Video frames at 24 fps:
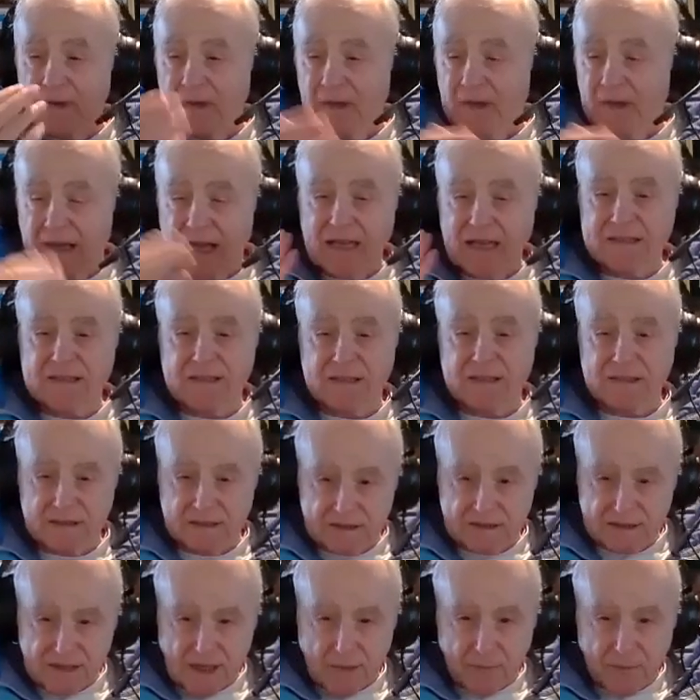guess
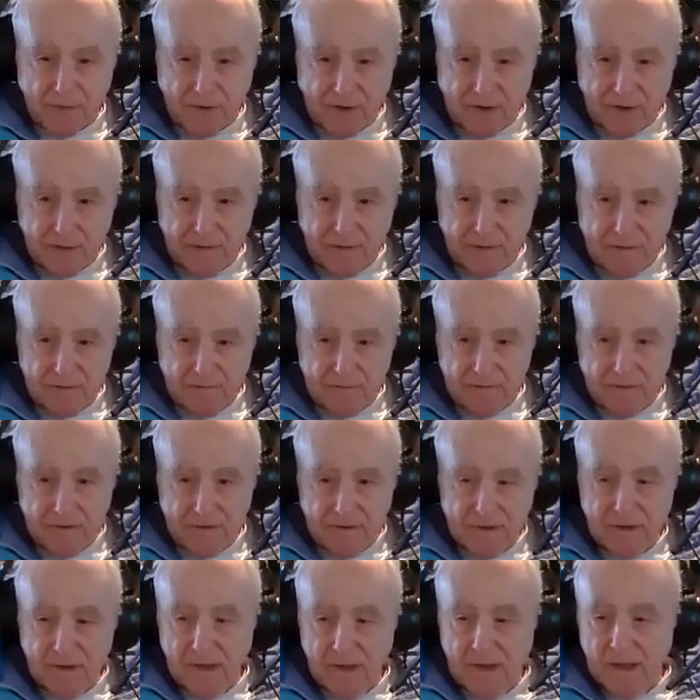something
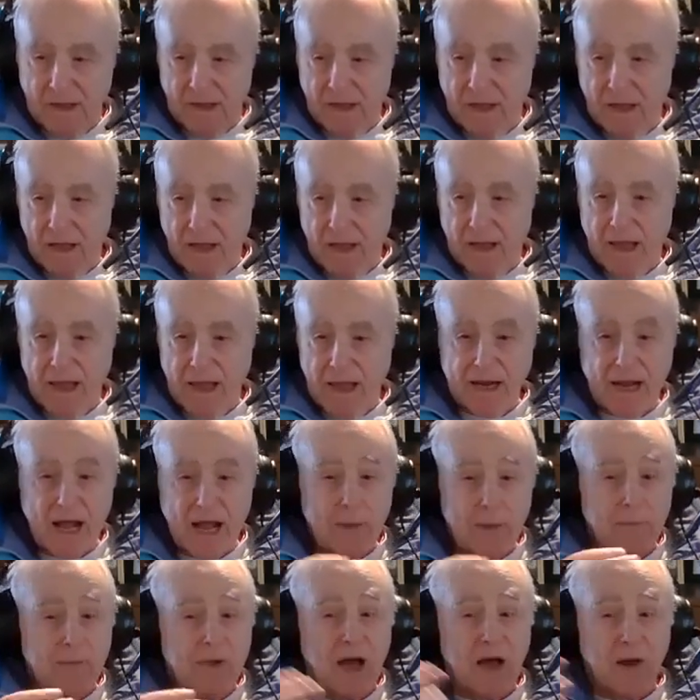and
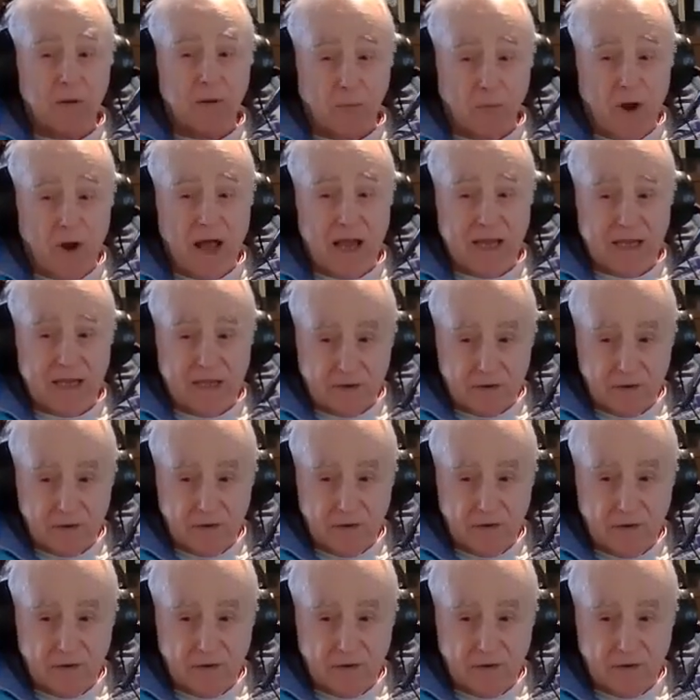I'm not right.